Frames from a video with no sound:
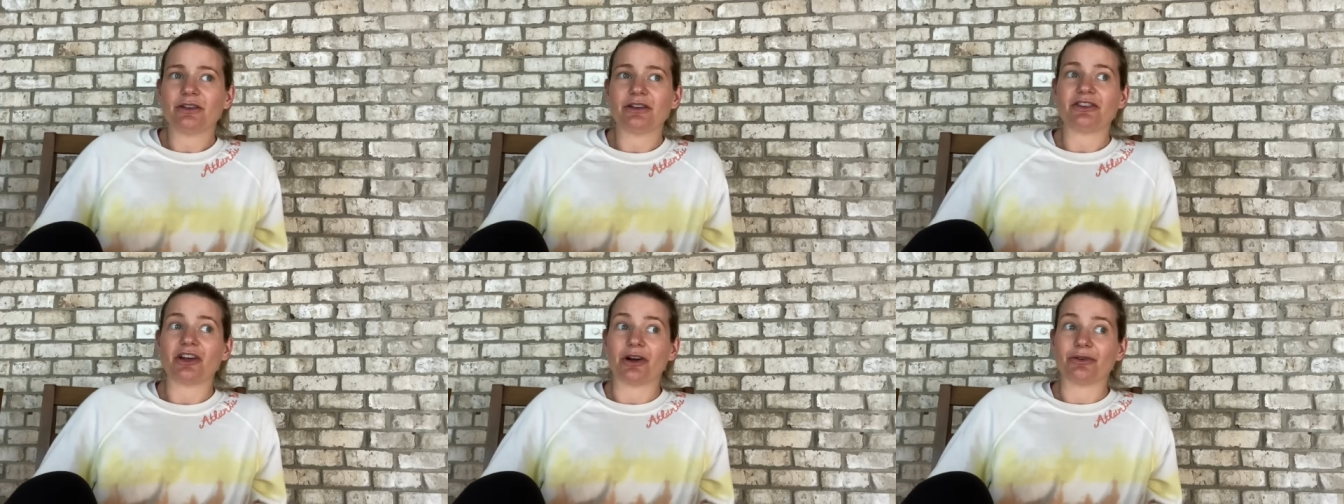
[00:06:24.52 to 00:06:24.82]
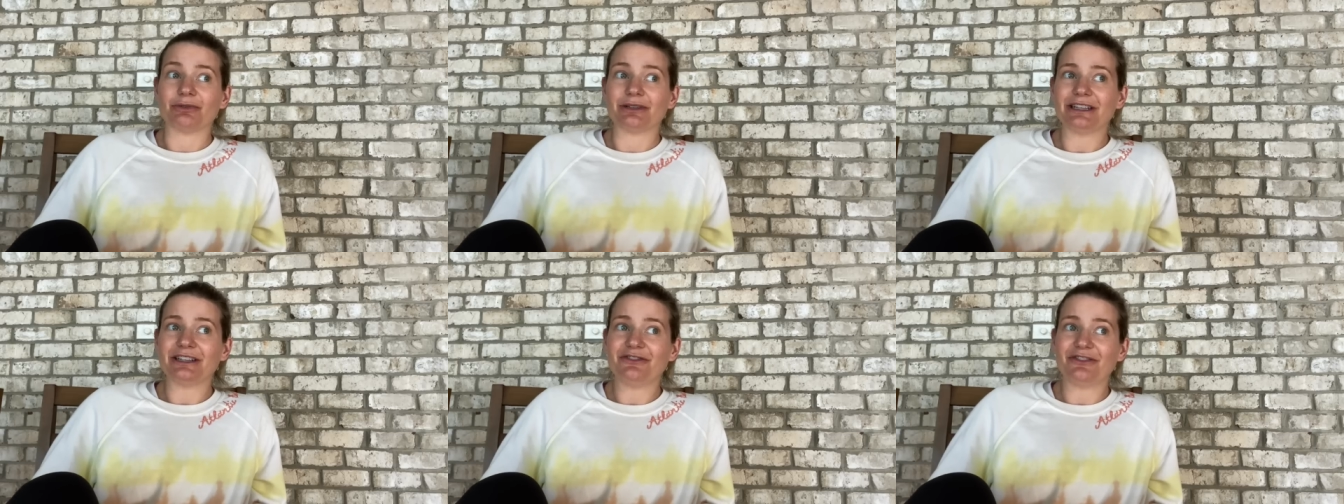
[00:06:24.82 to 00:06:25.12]
I saw a
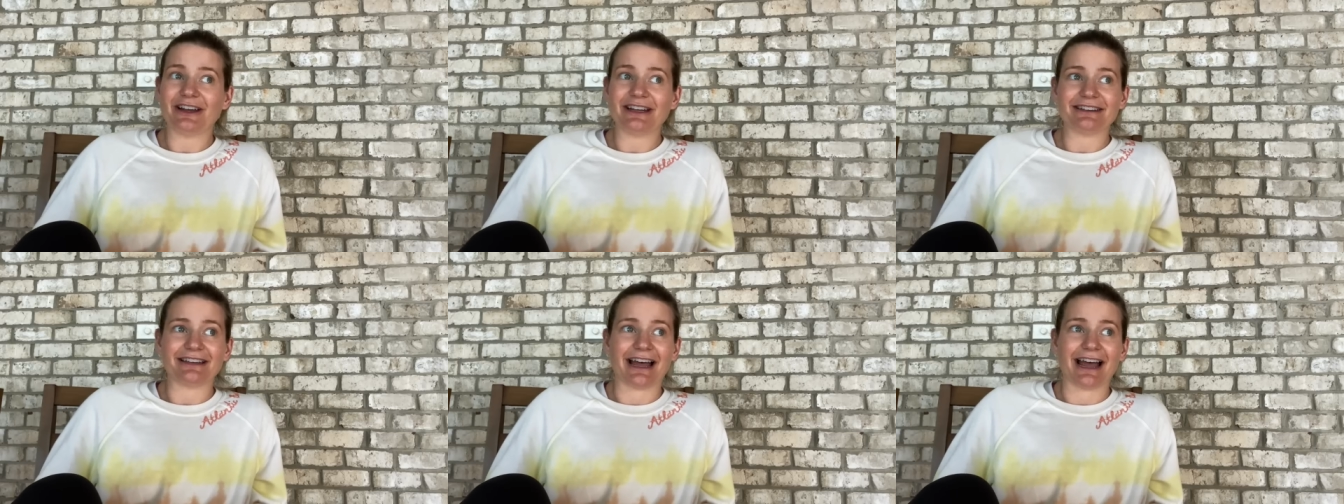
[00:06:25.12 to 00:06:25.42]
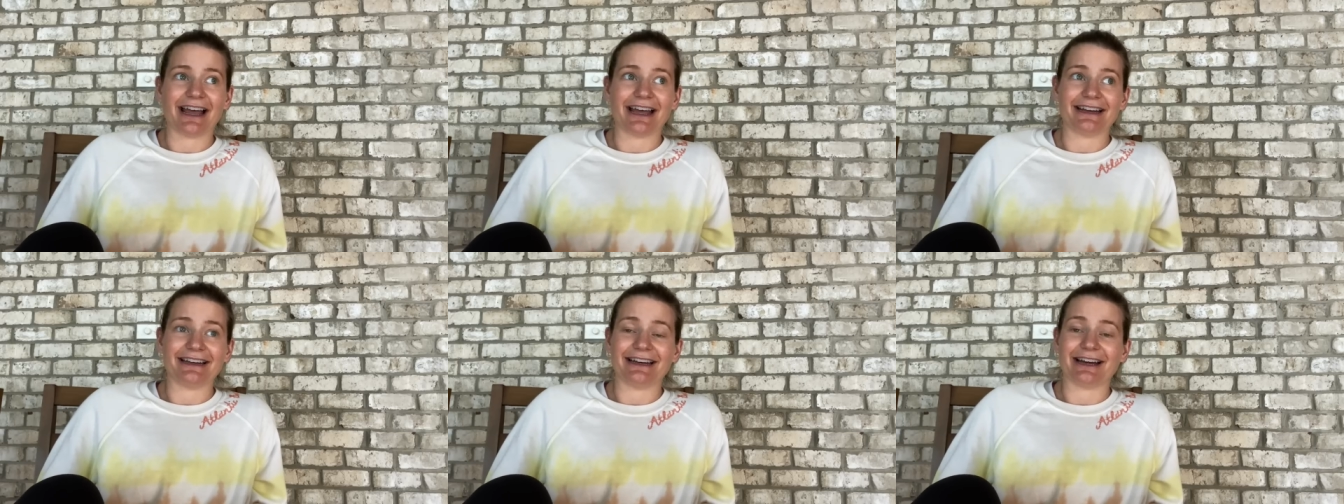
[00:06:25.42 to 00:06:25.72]
really faint
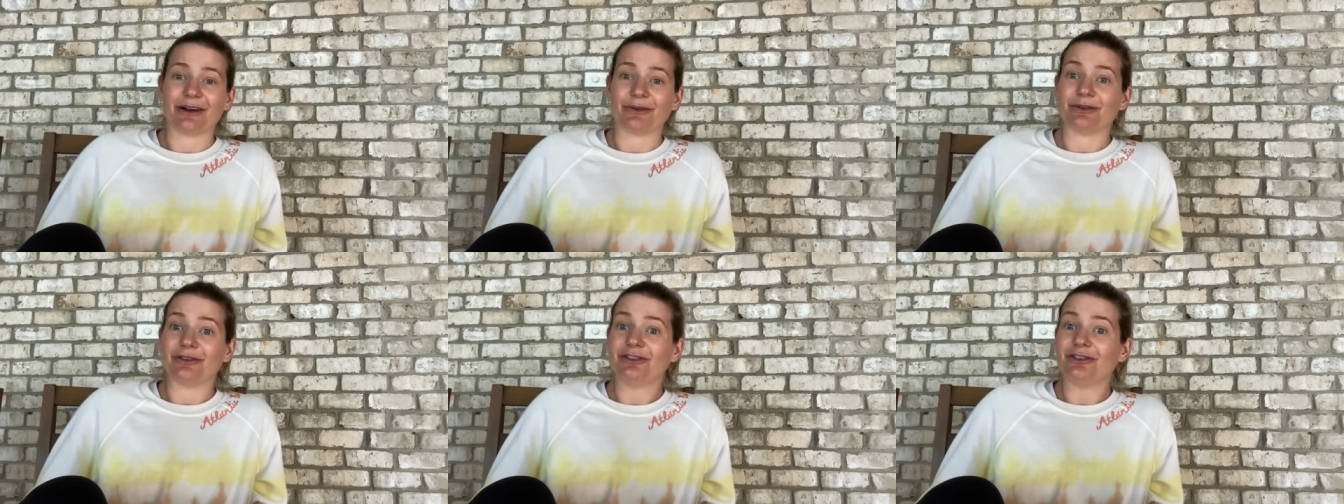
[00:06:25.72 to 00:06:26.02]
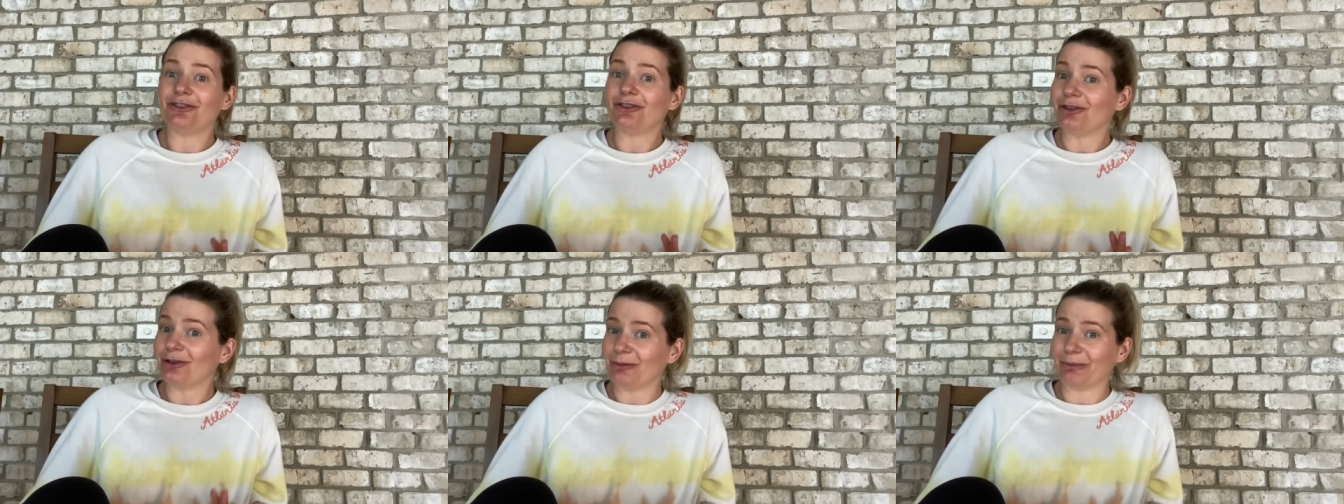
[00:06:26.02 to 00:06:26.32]
line and I was
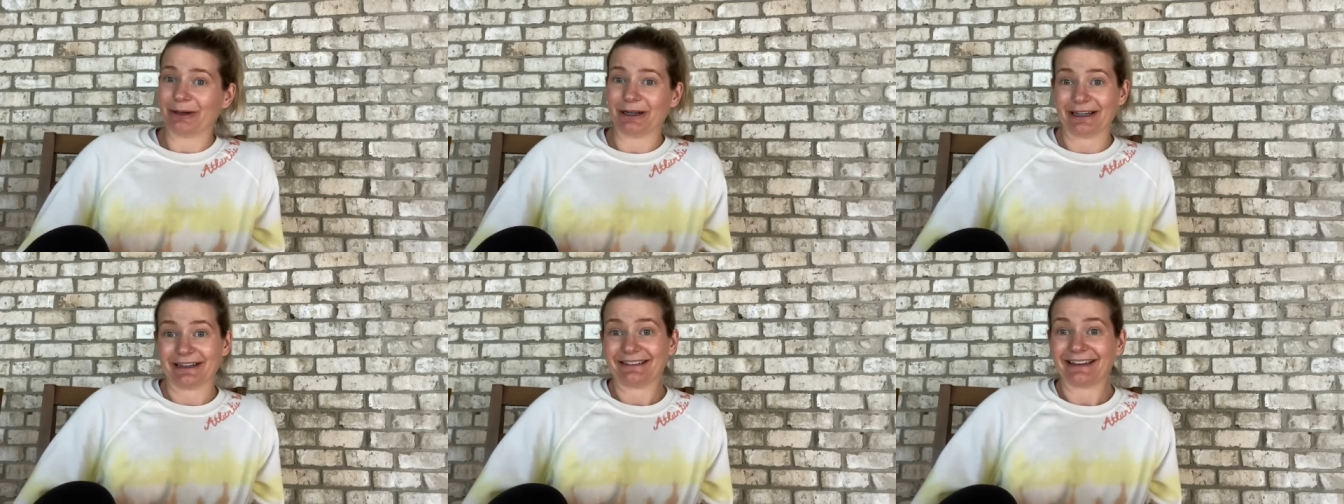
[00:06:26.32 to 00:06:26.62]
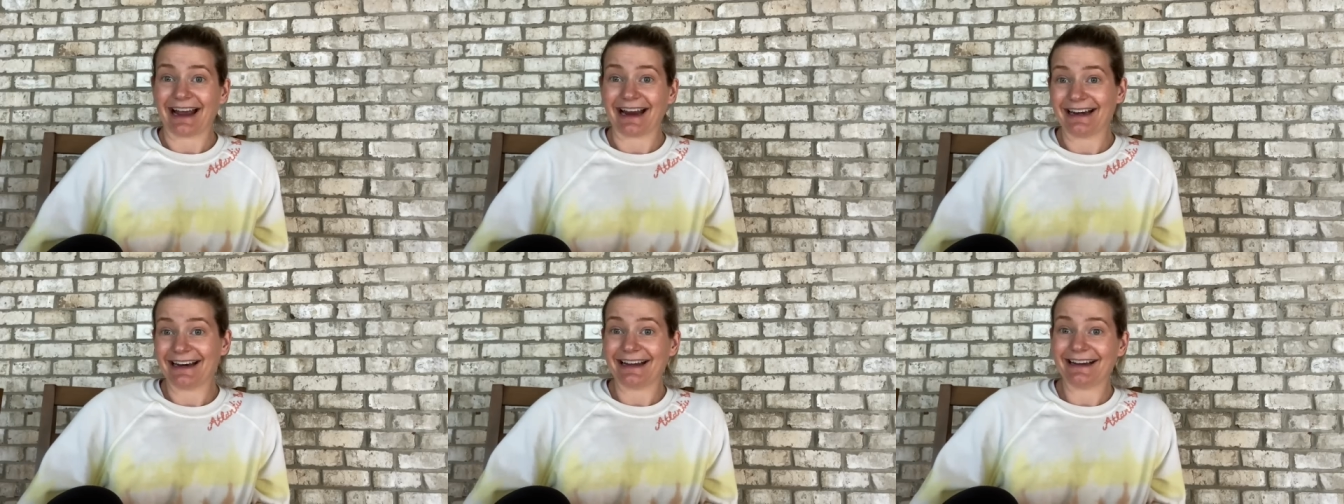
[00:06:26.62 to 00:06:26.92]
super
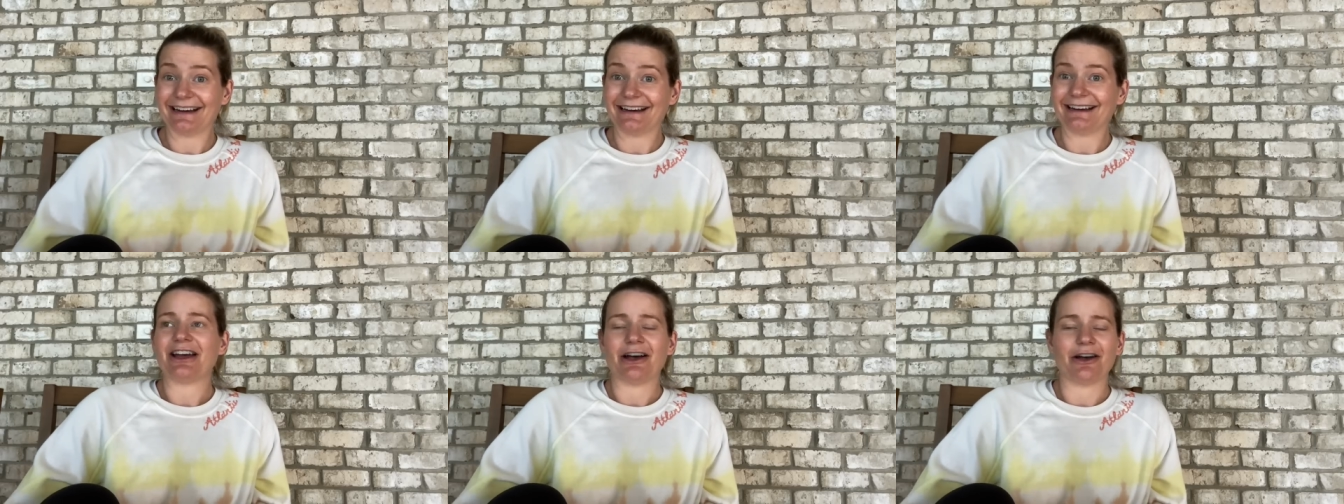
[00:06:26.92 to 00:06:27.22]
excited.